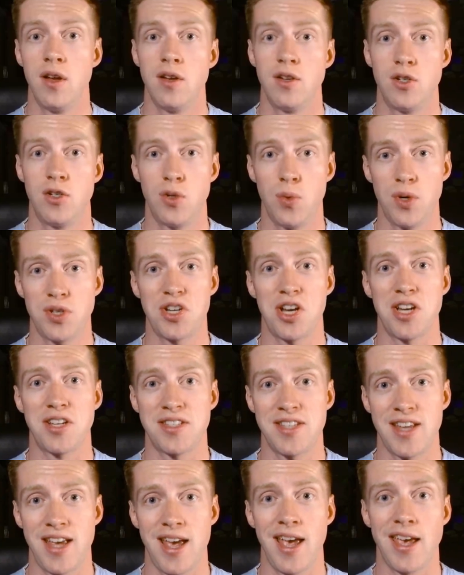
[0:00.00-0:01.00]
to which I
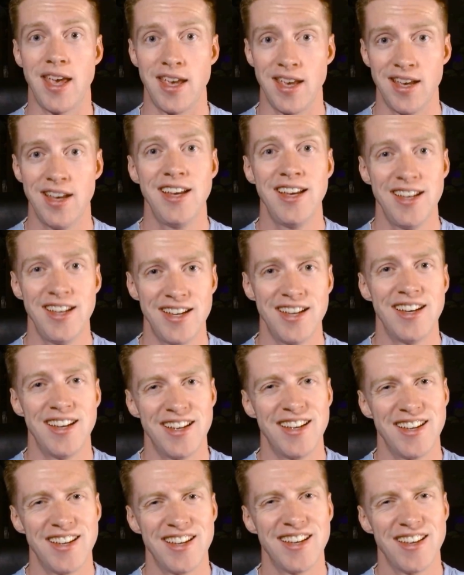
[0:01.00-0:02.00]
say,
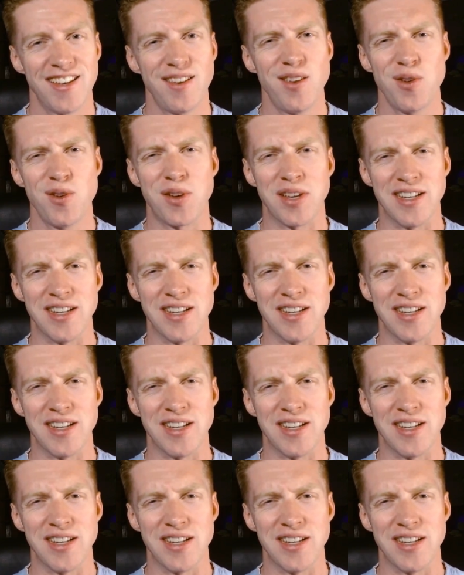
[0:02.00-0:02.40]
you can